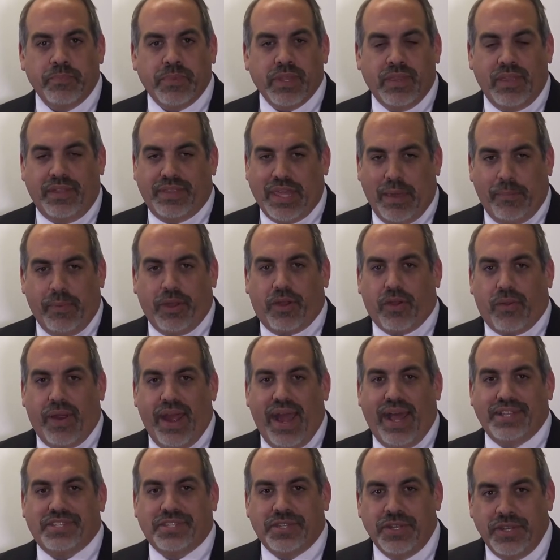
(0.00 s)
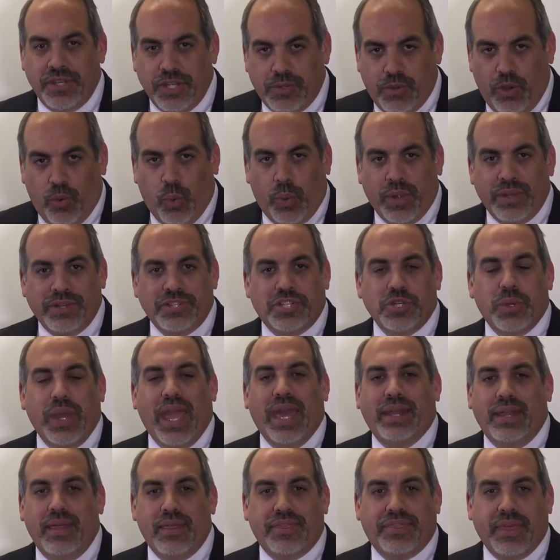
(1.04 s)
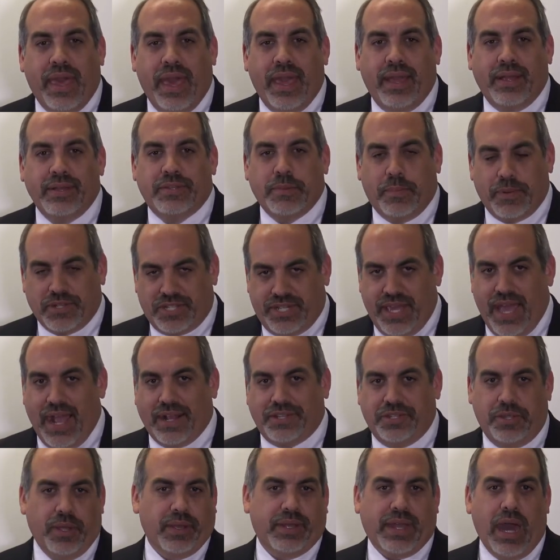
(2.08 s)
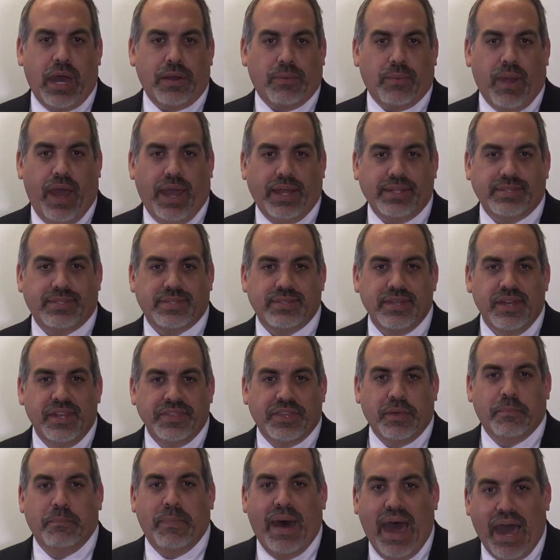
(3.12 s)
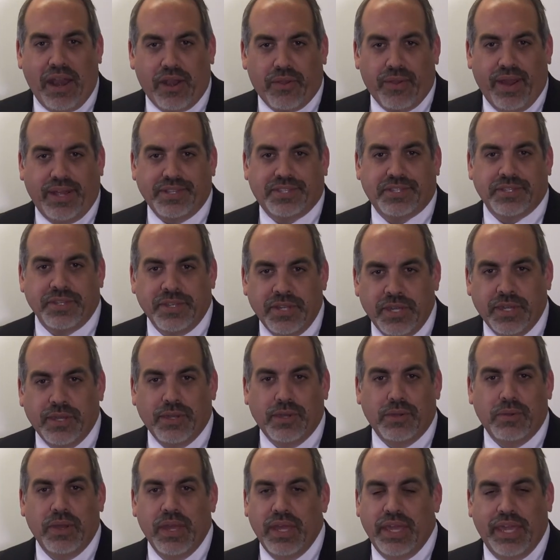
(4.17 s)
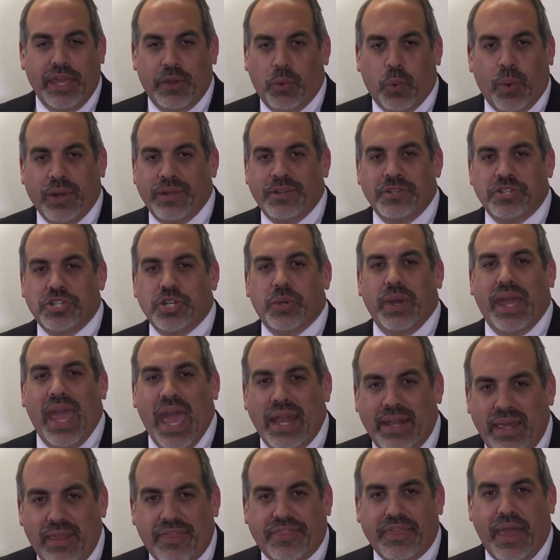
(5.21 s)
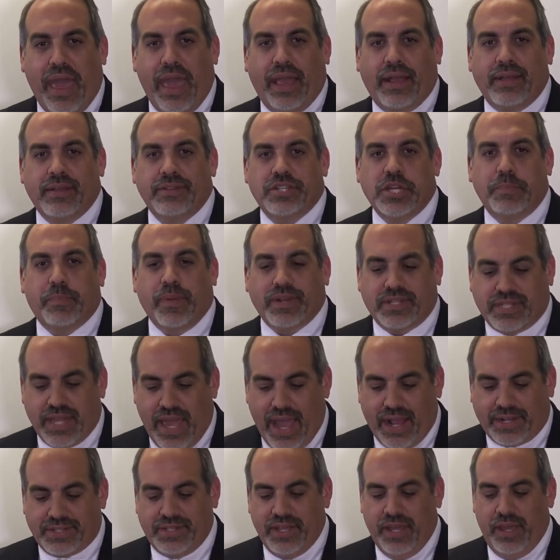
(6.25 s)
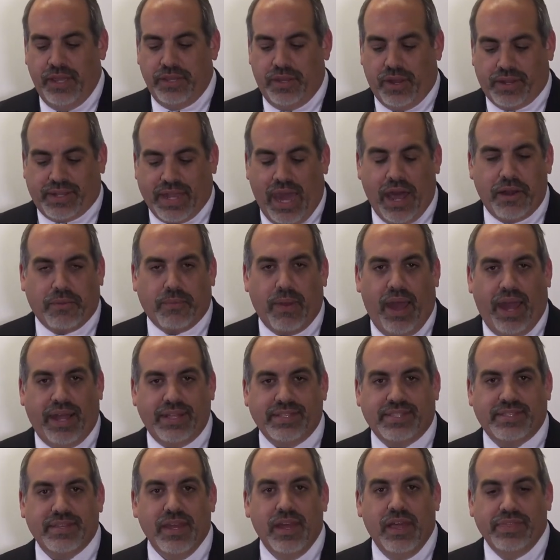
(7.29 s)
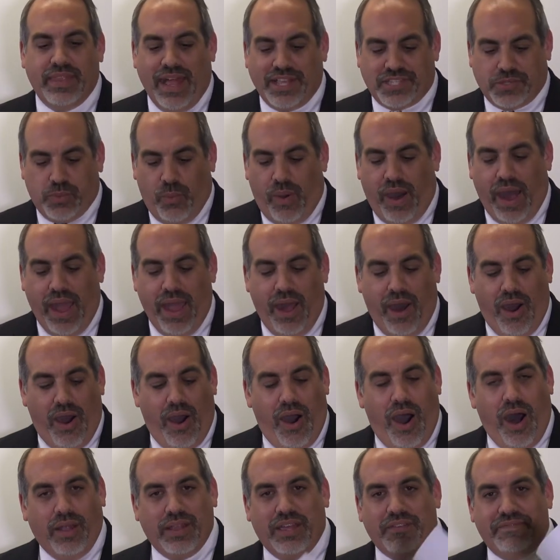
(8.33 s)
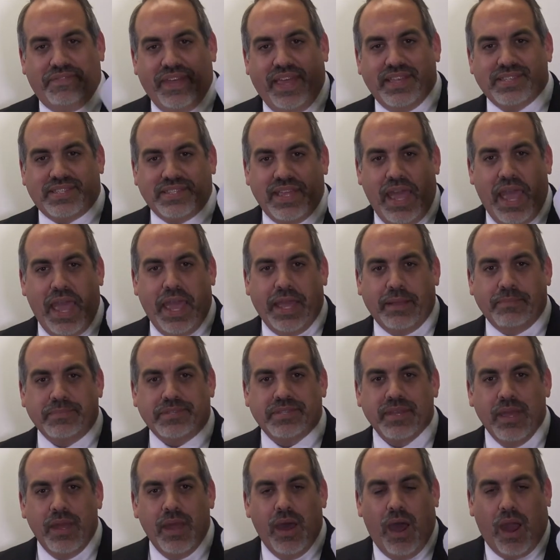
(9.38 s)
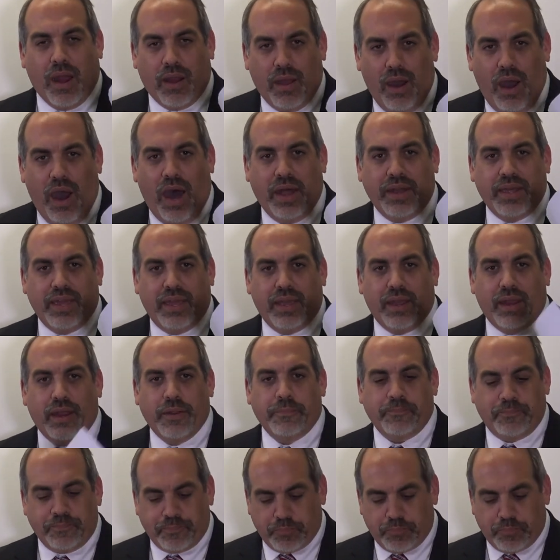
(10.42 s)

The Democrats knew it wouldn't do anything to protect your gun rights. The moderates knew it wouldn't do anything to protect your gun rights. That's why all of these names are on here